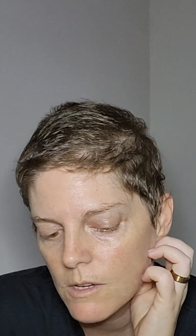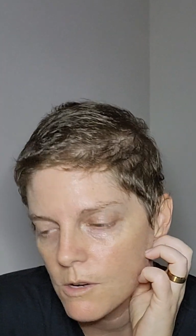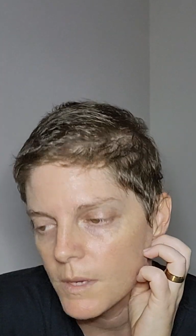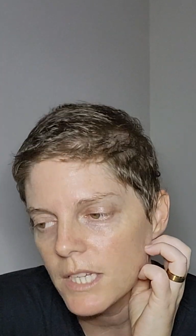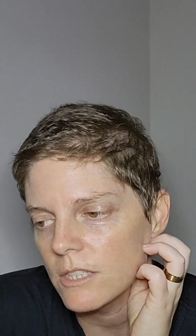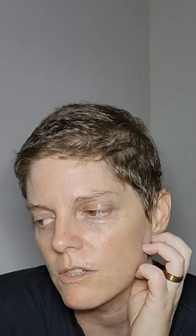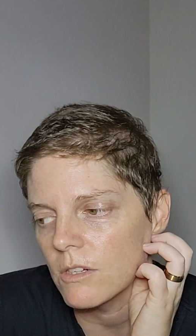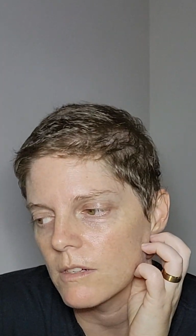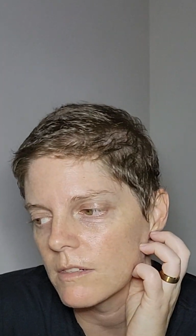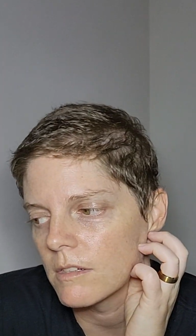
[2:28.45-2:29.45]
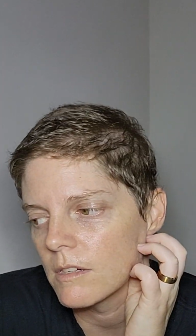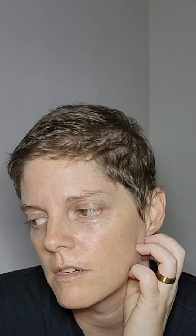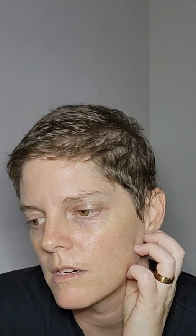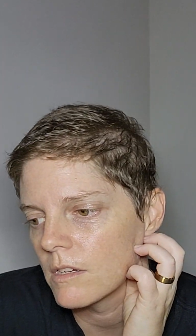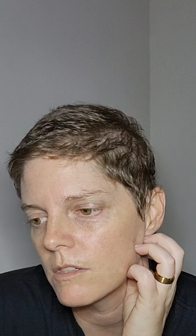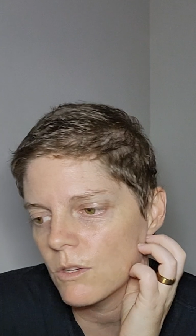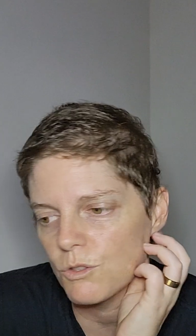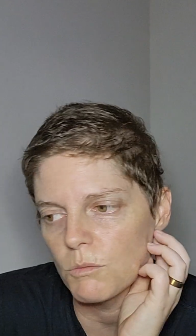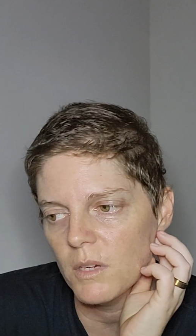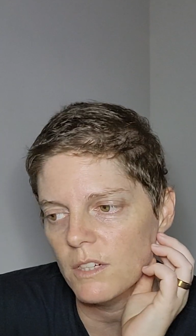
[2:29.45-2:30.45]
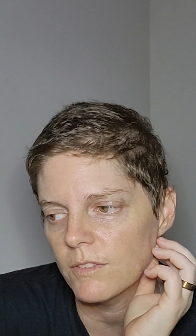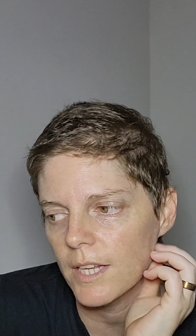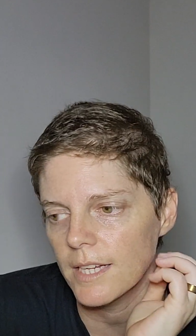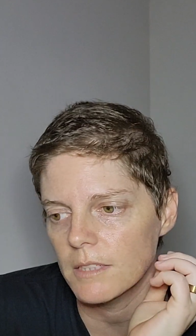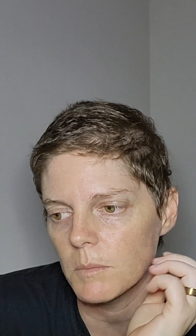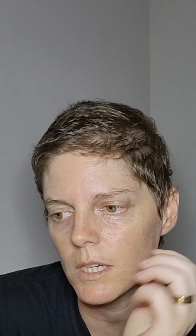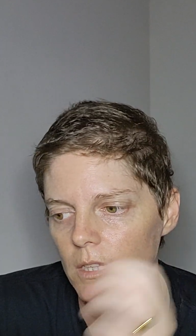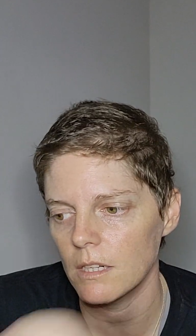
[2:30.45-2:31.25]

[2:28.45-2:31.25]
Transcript: queens are social butterflies, man.